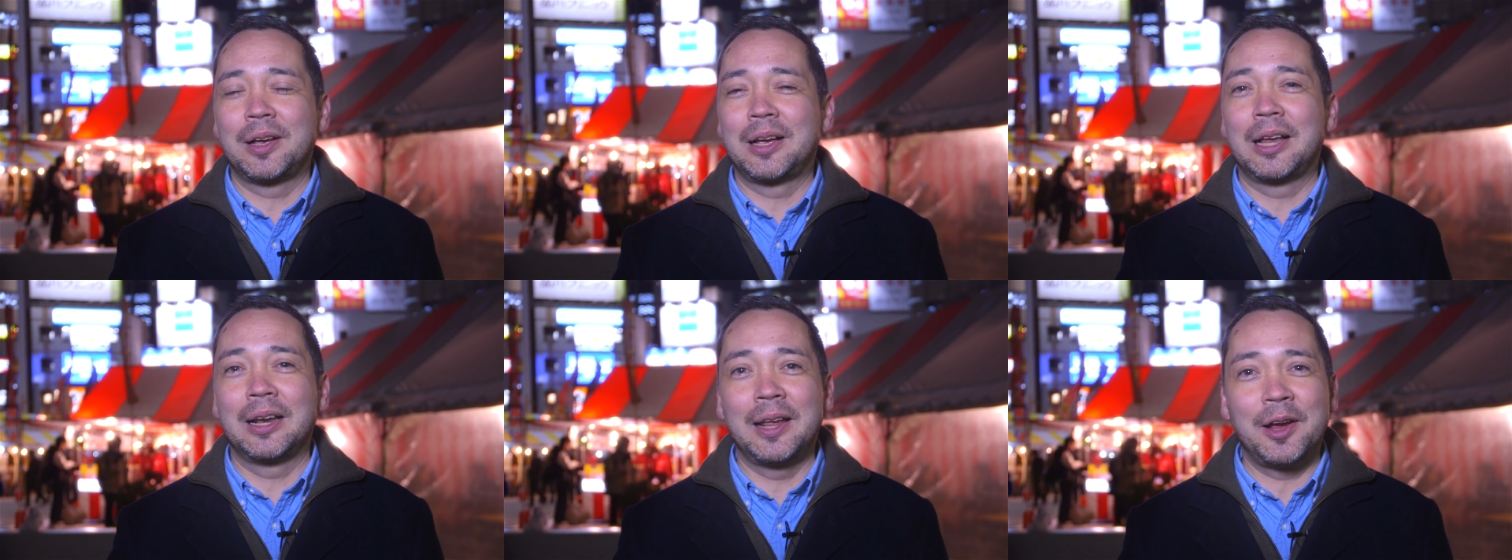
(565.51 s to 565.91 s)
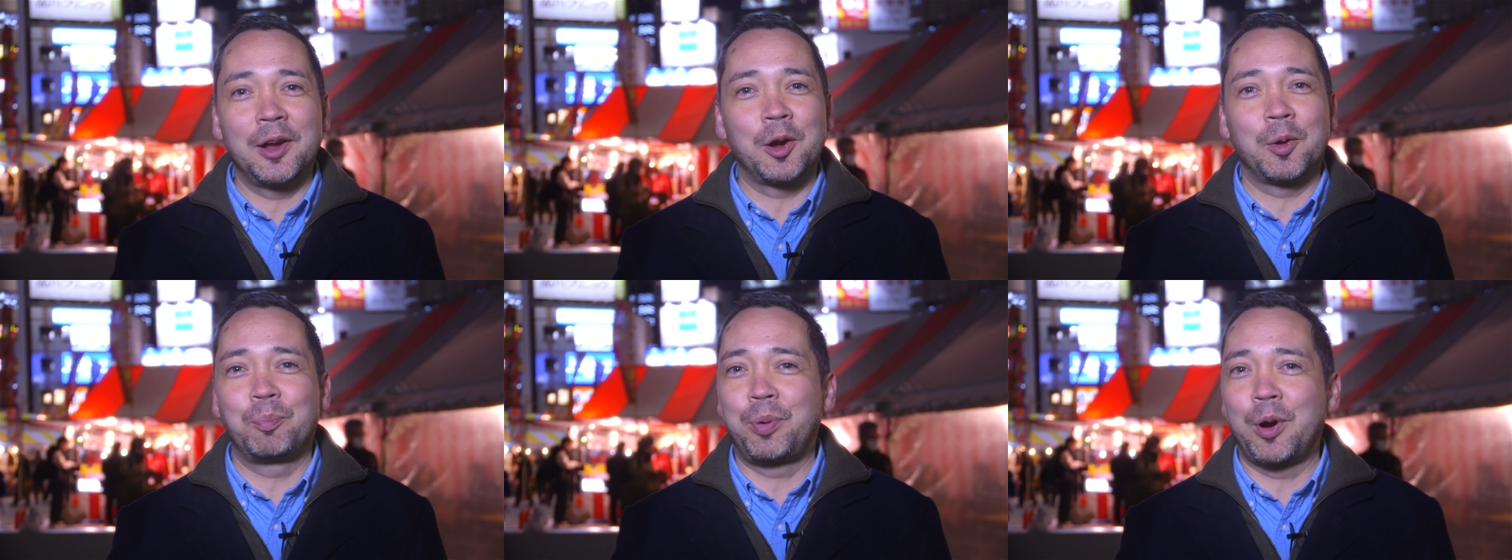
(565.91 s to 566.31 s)

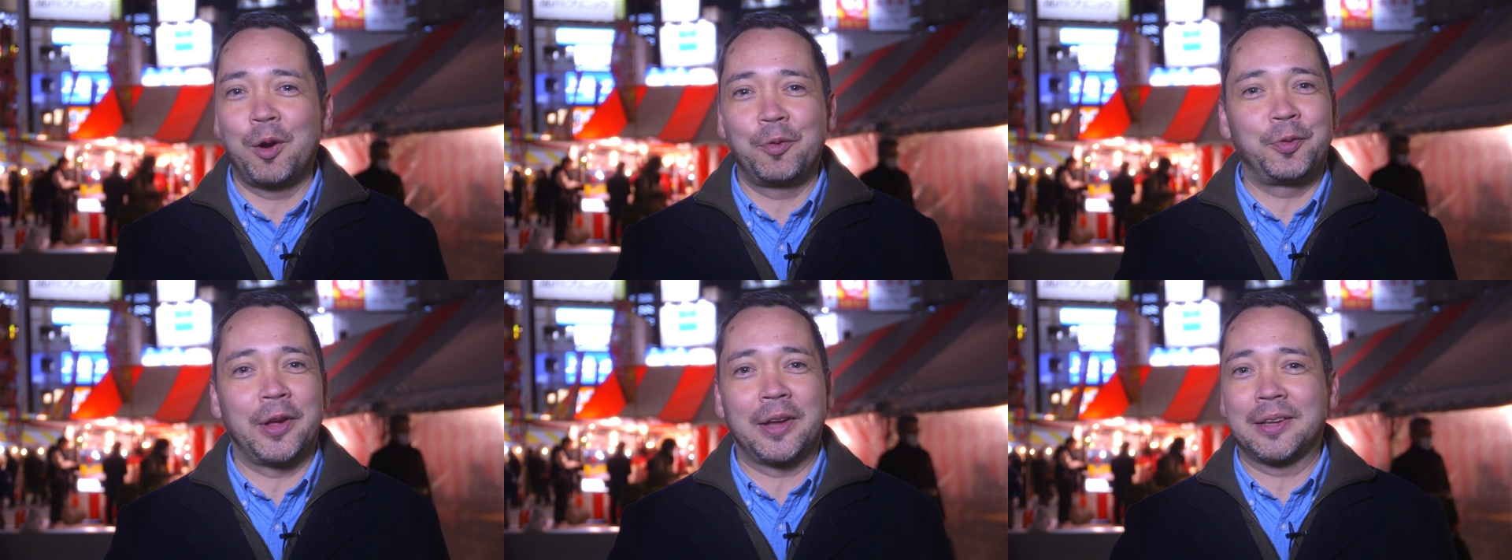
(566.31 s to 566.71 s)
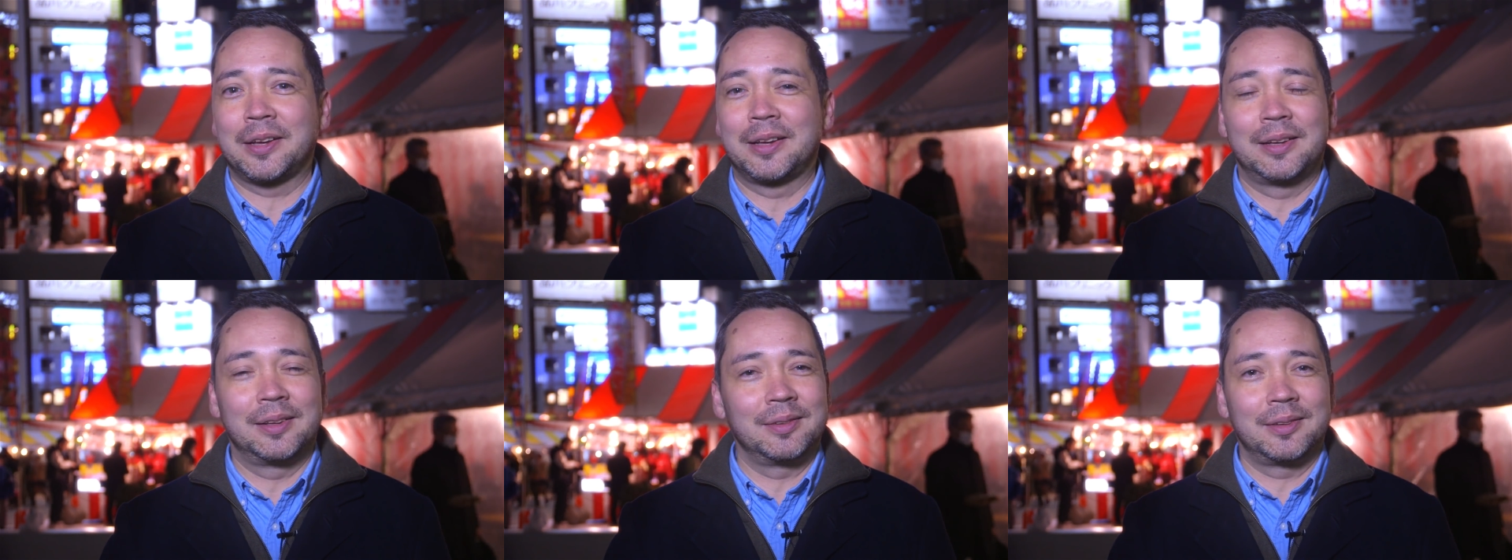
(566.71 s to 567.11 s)
clear, perfect,
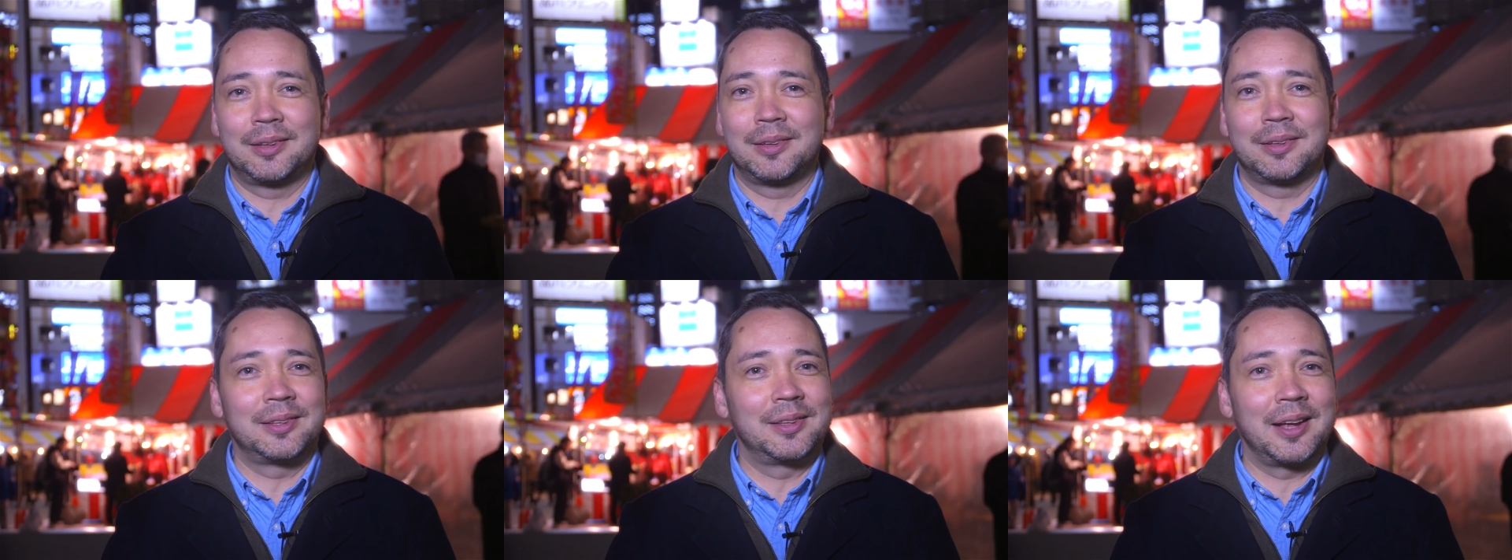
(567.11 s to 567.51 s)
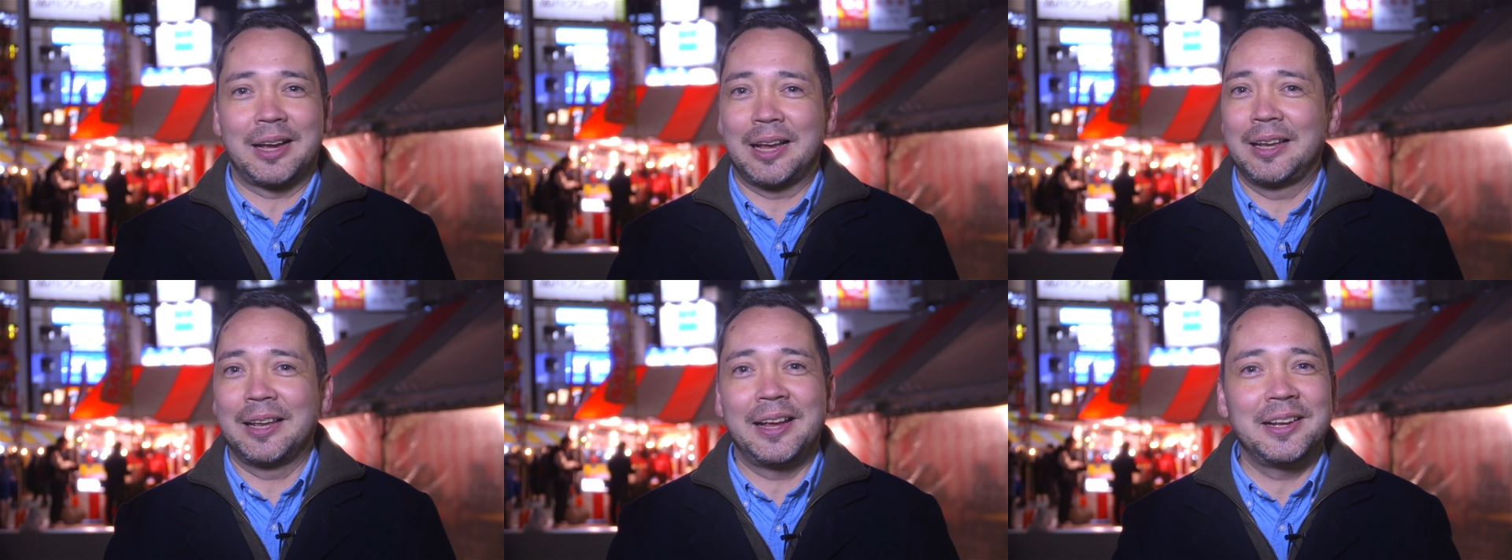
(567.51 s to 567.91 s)
the
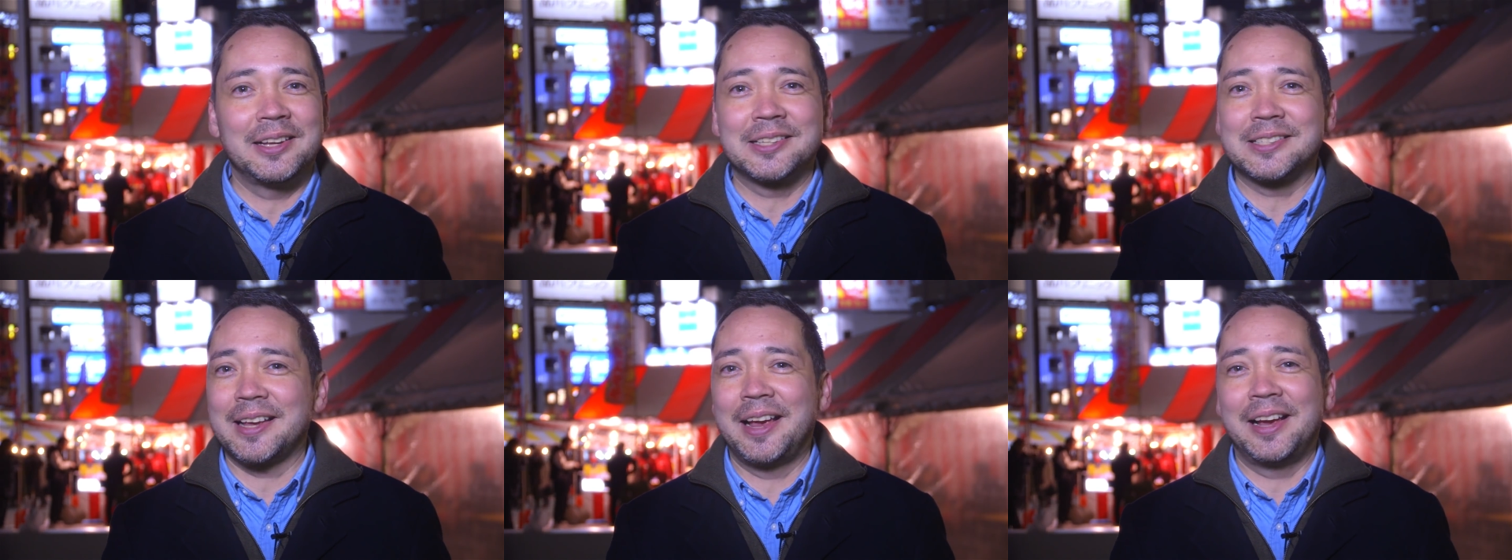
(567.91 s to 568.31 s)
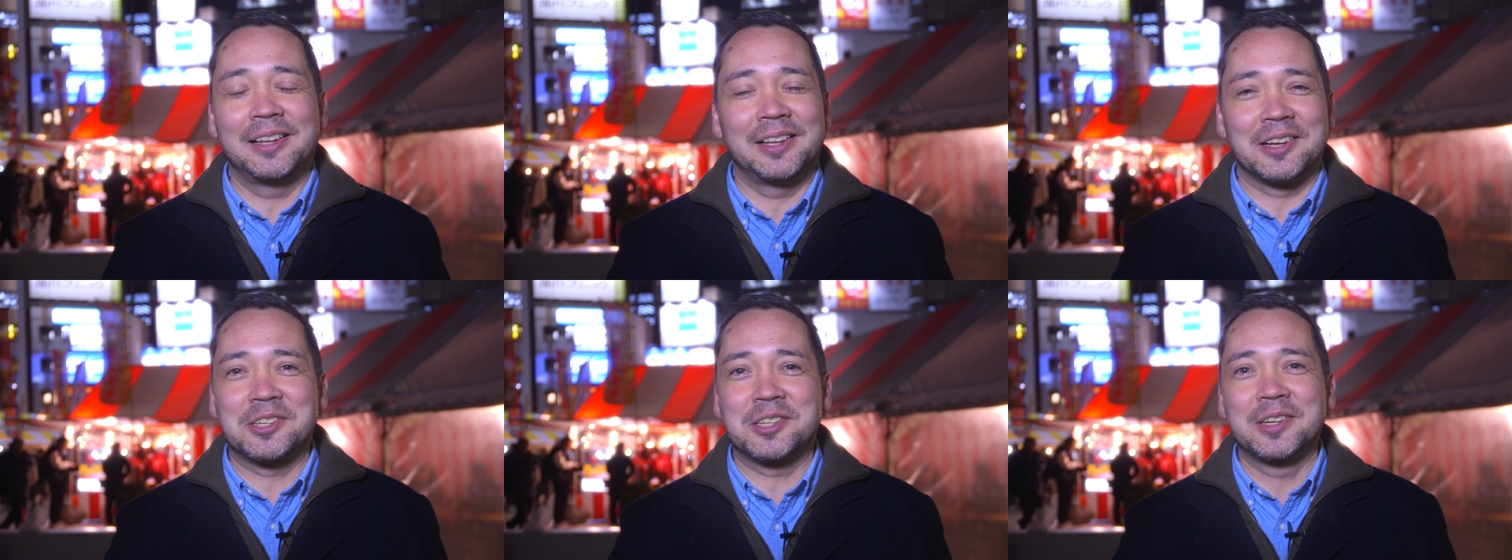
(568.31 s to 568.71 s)
cleanest
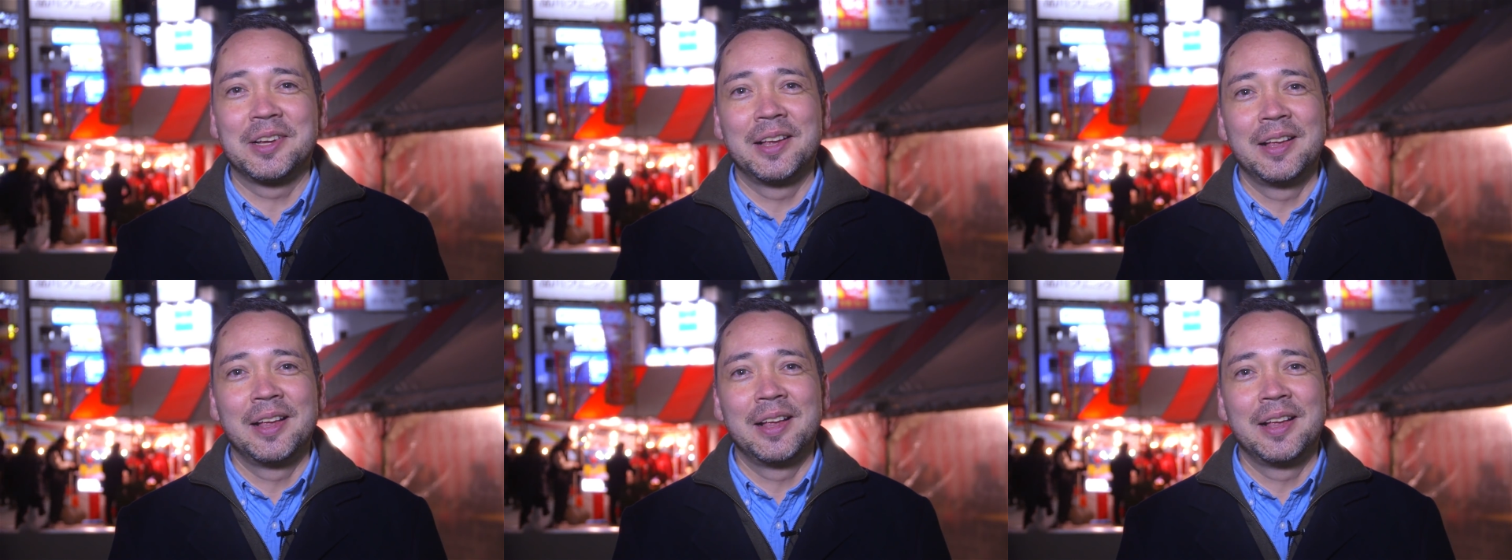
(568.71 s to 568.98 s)
English.